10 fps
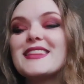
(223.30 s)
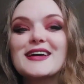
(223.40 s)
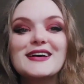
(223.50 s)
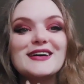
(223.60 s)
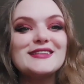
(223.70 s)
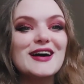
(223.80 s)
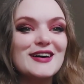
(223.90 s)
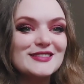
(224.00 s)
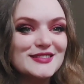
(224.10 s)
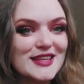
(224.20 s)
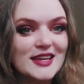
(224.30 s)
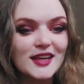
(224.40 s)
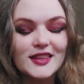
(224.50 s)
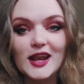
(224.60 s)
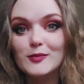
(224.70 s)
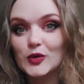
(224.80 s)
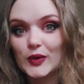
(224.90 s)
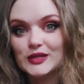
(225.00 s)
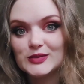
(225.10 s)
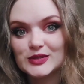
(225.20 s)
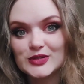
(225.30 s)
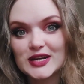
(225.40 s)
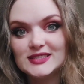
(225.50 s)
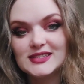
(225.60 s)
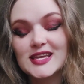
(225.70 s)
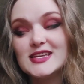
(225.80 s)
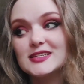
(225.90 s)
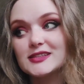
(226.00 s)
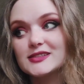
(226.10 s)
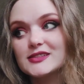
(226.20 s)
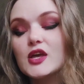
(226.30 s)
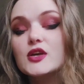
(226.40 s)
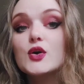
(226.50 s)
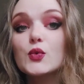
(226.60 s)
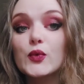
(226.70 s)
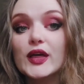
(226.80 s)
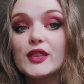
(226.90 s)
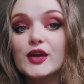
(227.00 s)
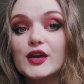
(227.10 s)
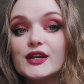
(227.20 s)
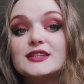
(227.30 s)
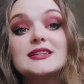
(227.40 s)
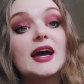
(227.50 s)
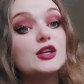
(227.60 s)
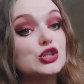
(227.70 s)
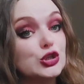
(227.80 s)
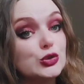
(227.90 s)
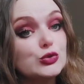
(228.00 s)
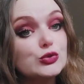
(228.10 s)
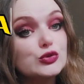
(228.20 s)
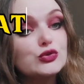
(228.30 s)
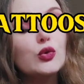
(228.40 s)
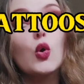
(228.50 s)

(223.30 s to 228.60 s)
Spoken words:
The last thing that I'm going to address is whether tattoos